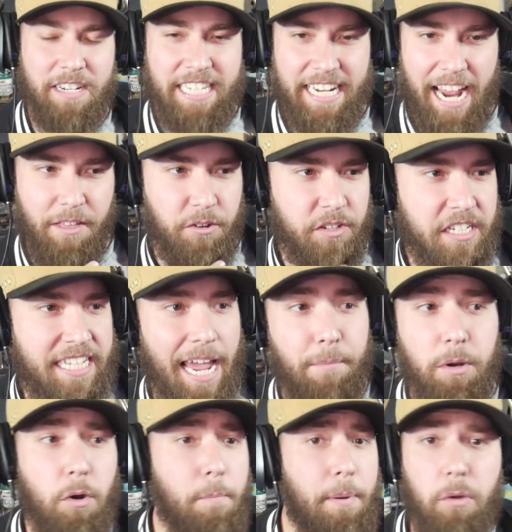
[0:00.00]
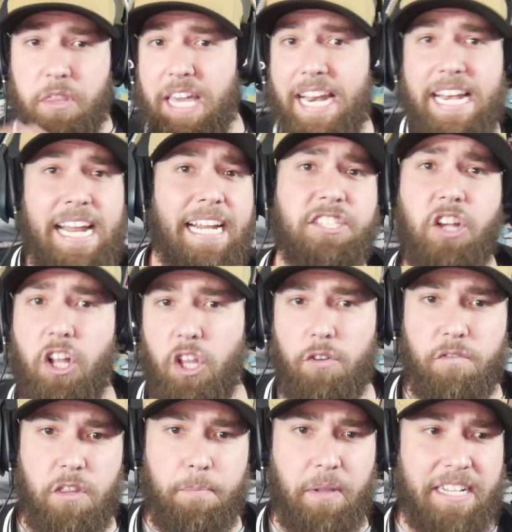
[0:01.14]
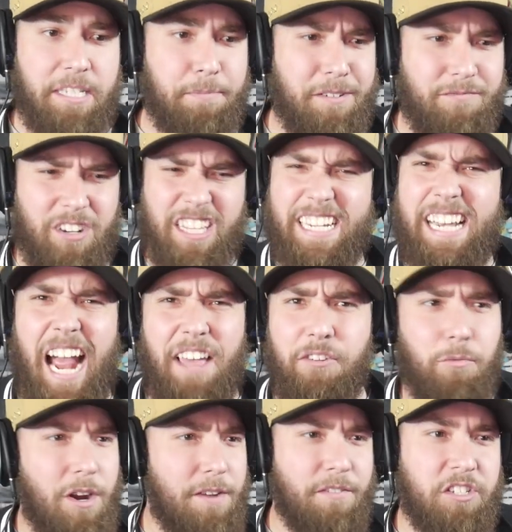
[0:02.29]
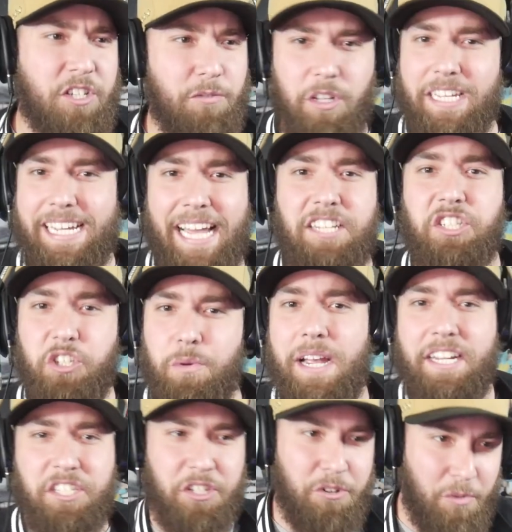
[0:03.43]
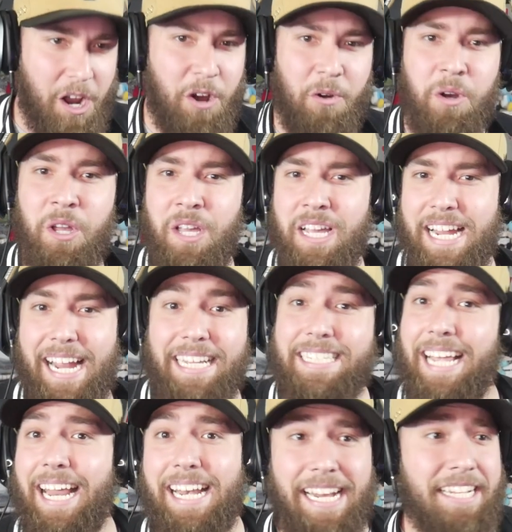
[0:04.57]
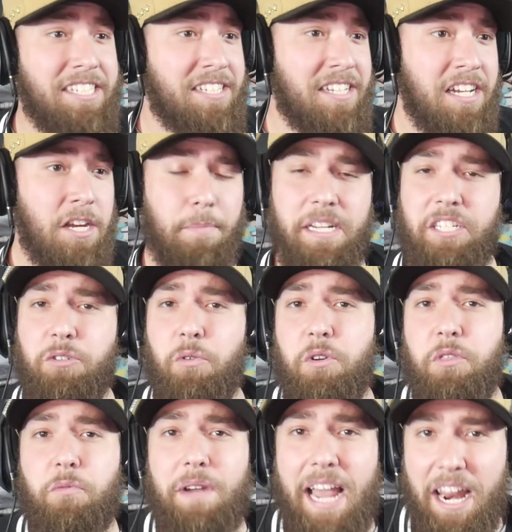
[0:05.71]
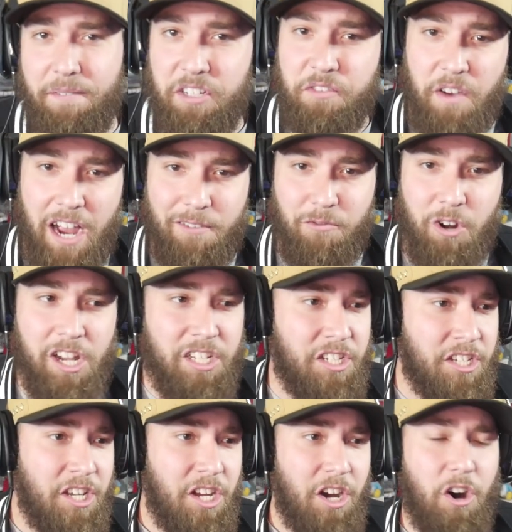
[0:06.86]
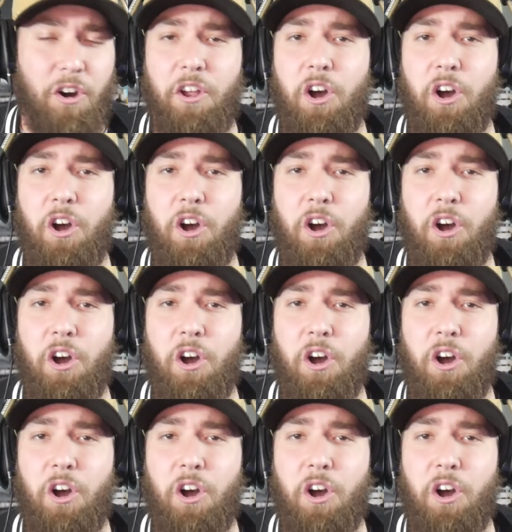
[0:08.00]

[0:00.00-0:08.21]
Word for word: together in this game. We were both getting hits all over the place, but really neither one of us could really get two hits in a row. He had ten hits. He scored three out of his five runs on